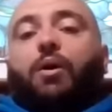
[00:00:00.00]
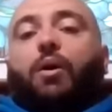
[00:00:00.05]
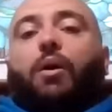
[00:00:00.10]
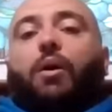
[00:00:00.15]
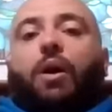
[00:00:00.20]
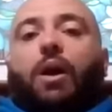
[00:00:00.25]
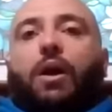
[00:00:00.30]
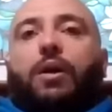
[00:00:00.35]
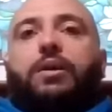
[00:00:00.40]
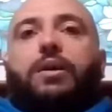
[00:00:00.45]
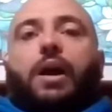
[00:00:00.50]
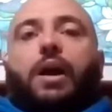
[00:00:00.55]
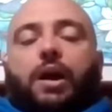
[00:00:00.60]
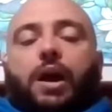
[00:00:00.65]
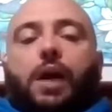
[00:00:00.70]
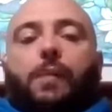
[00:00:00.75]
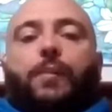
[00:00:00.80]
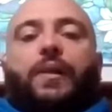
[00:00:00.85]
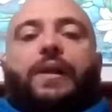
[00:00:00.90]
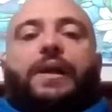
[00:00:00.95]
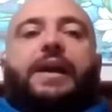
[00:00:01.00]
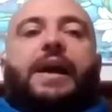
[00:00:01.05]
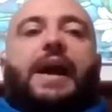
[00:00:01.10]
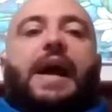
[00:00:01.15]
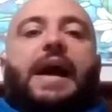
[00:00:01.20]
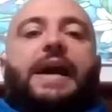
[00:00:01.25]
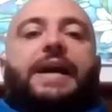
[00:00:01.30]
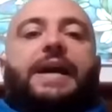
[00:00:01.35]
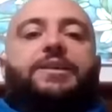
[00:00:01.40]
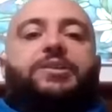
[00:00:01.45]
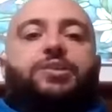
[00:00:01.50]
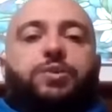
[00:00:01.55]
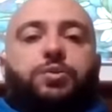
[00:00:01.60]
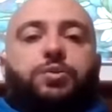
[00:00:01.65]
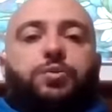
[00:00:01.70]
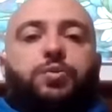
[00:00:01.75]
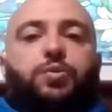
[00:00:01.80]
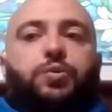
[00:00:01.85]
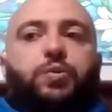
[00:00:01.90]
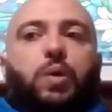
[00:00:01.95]
are a couple of guys
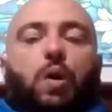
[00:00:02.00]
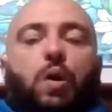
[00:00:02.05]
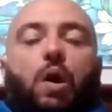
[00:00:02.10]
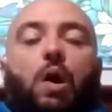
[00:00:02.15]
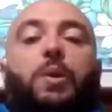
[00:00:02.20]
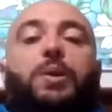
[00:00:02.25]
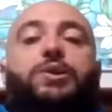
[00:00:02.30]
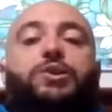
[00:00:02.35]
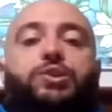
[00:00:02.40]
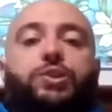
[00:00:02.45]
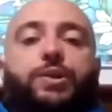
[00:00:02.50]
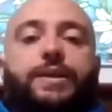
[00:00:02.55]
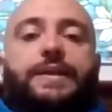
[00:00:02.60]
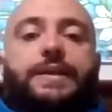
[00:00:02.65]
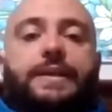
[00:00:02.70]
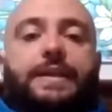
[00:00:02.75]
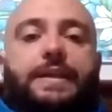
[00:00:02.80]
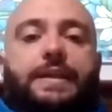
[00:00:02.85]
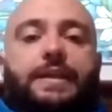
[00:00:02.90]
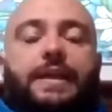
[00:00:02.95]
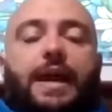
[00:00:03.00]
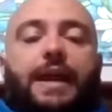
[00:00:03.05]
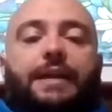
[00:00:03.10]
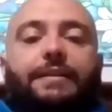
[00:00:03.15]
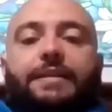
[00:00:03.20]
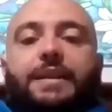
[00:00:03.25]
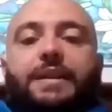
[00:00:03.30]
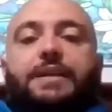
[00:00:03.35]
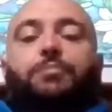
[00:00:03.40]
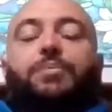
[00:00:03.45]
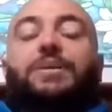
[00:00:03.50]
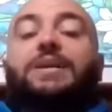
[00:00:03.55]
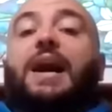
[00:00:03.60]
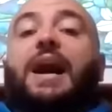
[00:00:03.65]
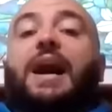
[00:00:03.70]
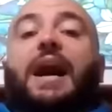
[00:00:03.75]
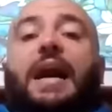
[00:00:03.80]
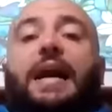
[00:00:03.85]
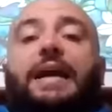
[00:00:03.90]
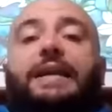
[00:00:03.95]
who are intriguing, I think,
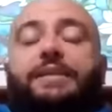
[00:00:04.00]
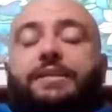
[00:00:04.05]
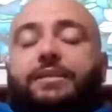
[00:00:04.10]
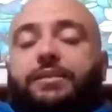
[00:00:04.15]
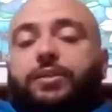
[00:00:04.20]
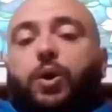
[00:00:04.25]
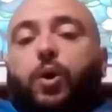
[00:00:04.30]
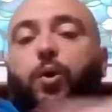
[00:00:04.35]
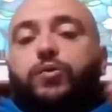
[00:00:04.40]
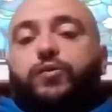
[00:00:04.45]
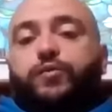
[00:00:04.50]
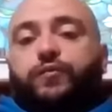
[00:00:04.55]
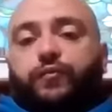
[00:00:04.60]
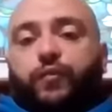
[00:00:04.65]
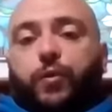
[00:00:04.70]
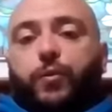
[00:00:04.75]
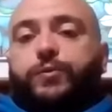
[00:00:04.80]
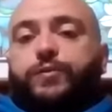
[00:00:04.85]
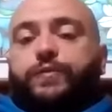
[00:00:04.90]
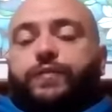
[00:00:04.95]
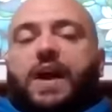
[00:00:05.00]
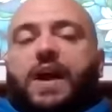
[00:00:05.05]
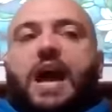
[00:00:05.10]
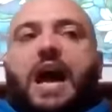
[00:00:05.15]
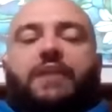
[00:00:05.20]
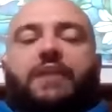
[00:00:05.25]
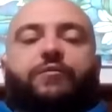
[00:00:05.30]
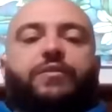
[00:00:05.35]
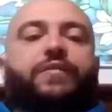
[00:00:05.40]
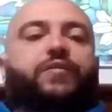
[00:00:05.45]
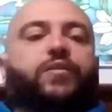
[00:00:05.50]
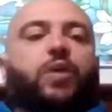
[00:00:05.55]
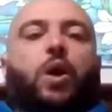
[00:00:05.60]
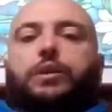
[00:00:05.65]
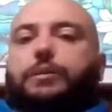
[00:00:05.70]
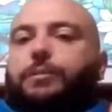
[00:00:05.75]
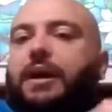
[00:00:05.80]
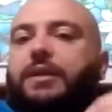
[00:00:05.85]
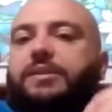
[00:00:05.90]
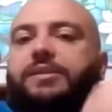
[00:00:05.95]
beyond those first five. We've
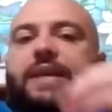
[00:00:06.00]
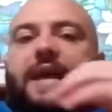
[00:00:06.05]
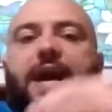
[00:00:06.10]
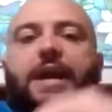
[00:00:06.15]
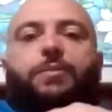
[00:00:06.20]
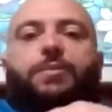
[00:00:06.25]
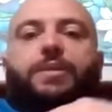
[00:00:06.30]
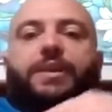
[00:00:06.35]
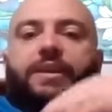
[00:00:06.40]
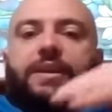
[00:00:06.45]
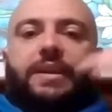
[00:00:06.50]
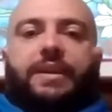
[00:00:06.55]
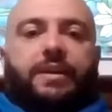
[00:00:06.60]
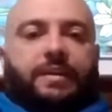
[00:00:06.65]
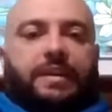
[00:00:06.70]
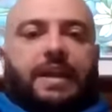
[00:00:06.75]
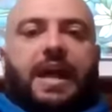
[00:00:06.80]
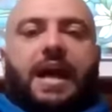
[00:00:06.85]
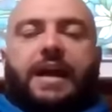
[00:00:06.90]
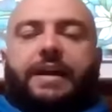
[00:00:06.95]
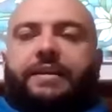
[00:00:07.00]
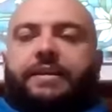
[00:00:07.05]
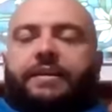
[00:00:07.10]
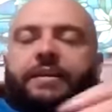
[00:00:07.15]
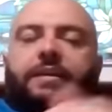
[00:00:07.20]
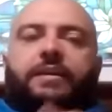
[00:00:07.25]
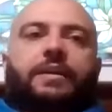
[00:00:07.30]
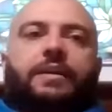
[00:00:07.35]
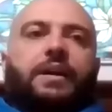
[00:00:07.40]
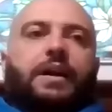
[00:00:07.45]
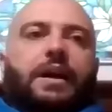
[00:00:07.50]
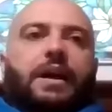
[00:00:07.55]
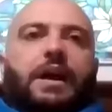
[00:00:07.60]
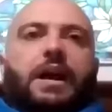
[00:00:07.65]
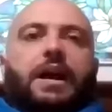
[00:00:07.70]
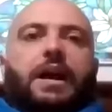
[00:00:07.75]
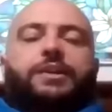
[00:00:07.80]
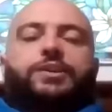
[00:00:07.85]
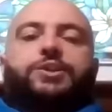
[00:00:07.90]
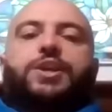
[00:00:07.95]
talked about Tanner McKee a lot.
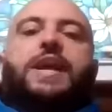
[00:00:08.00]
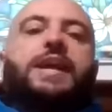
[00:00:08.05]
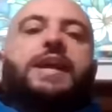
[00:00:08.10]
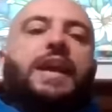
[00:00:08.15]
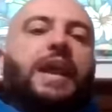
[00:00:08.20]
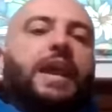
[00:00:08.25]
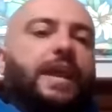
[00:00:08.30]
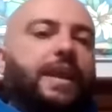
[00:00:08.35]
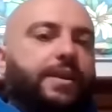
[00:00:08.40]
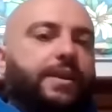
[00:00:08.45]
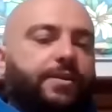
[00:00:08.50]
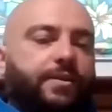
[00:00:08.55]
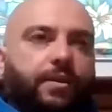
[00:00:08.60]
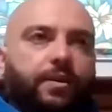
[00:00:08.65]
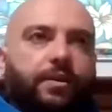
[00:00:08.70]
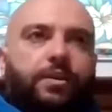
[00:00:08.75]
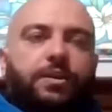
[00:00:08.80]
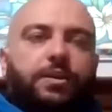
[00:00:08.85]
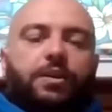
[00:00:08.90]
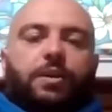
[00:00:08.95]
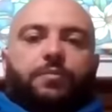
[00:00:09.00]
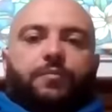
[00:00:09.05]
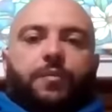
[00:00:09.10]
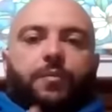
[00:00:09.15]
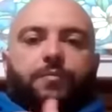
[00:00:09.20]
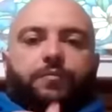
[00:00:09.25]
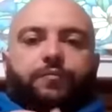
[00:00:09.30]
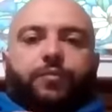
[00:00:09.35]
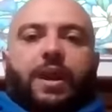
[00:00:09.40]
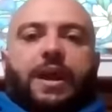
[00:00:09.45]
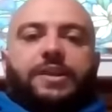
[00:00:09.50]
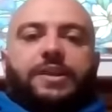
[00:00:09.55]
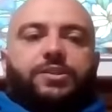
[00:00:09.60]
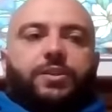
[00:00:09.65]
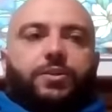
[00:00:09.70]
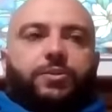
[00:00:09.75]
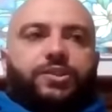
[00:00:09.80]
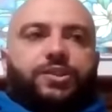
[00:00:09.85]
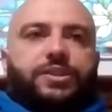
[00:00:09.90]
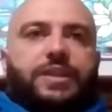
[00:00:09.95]
Jake Haener from
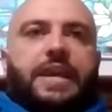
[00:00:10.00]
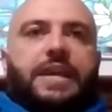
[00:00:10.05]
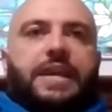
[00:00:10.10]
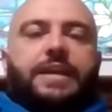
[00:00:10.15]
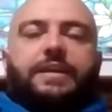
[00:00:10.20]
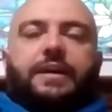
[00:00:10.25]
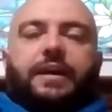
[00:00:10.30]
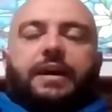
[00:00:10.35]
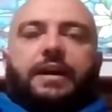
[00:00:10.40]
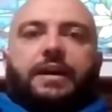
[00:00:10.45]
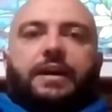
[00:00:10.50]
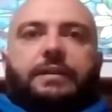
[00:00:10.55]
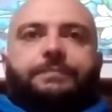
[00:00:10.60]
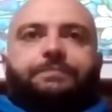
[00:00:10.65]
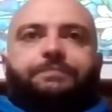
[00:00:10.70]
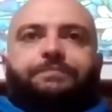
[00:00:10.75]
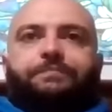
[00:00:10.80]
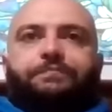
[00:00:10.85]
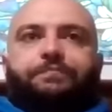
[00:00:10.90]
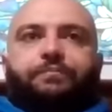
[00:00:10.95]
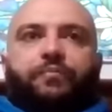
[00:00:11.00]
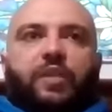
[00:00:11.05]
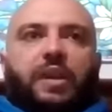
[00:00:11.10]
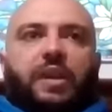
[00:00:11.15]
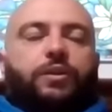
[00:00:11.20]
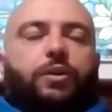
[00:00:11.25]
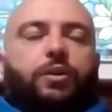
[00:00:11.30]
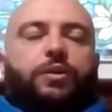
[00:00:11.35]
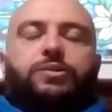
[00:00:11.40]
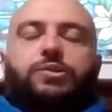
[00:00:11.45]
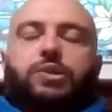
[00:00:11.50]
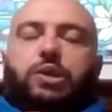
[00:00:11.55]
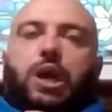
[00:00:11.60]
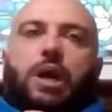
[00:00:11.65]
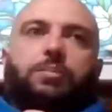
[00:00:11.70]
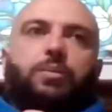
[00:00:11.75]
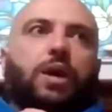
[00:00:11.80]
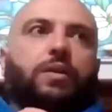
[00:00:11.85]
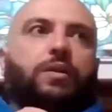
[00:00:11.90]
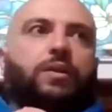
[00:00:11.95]
Fresno State. There's a
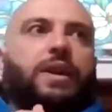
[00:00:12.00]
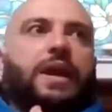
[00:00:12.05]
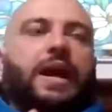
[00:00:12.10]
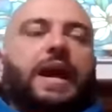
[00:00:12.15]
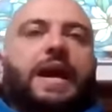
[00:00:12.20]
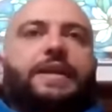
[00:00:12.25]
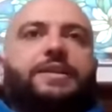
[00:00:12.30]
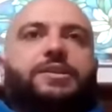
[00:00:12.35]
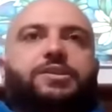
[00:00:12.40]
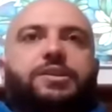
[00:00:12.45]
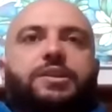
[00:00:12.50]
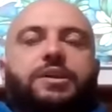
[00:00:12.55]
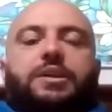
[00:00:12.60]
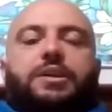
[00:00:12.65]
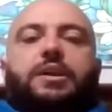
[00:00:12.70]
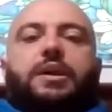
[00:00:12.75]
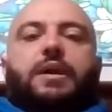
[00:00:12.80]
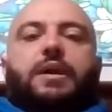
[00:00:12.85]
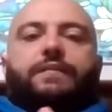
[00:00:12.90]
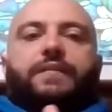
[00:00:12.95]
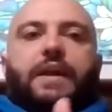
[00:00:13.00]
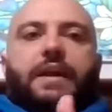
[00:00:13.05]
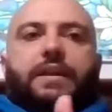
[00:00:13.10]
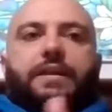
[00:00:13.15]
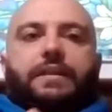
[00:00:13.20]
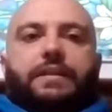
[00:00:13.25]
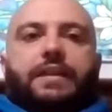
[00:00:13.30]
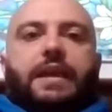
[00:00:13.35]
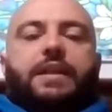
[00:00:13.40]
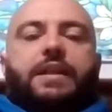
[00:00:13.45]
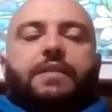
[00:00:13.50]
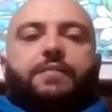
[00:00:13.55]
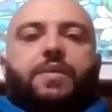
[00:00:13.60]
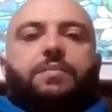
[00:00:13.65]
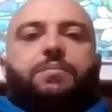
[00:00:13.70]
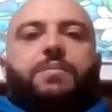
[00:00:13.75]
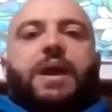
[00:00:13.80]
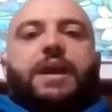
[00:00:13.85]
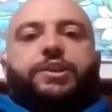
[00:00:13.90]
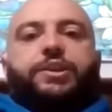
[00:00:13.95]
couple other guys that have
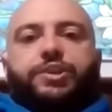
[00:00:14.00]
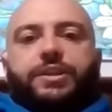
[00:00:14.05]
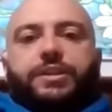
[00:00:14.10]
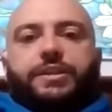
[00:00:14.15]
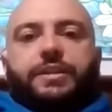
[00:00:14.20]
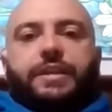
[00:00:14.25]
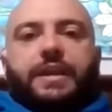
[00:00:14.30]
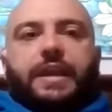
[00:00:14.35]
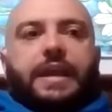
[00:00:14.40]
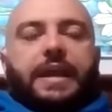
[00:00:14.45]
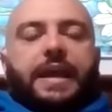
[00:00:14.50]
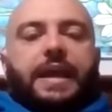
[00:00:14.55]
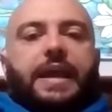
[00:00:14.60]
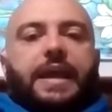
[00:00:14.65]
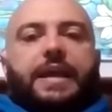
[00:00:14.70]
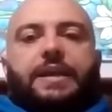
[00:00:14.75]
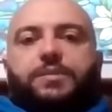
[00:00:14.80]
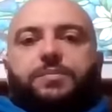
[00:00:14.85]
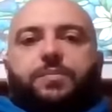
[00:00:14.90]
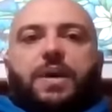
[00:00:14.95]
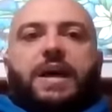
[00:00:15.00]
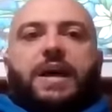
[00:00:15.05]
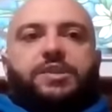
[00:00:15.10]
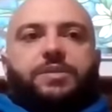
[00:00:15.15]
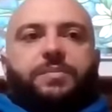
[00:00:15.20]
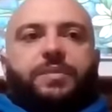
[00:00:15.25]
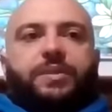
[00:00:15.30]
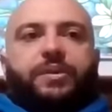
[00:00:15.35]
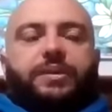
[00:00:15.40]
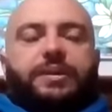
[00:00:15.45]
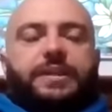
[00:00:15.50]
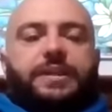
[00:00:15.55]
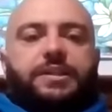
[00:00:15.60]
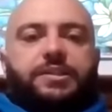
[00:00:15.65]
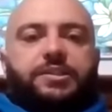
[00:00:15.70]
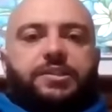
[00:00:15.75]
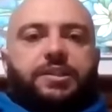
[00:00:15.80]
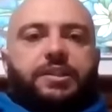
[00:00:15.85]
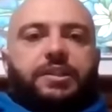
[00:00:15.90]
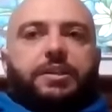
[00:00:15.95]
been mentioned as
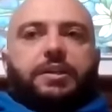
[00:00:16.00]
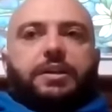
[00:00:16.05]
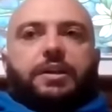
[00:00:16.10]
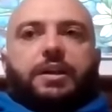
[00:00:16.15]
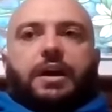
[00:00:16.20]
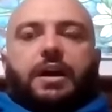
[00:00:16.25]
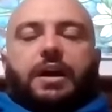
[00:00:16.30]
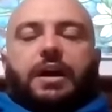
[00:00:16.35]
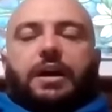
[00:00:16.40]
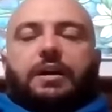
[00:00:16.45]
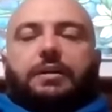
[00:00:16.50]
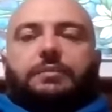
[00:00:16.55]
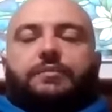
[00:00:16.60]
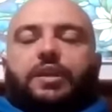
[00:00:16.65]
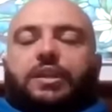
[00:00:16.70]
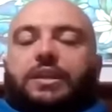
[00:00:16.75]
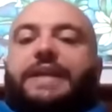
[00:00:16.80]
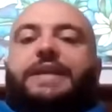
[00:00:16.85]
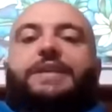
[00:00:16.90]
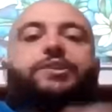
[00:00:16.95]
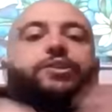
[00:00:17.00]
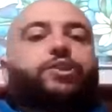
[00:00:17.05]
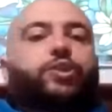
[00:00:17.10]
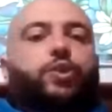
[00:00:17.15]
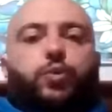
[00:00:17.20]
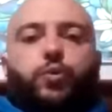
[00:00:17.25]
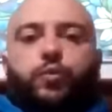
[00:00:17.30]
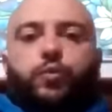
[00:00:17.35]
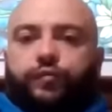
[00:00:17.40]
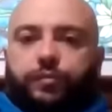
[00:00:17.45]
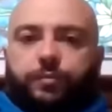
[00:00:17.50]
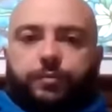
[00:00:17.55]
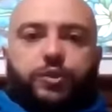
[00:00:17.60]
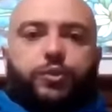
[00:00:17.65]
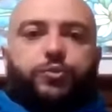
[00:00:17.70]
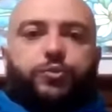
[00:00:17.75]
possibilities. Clayton Tune from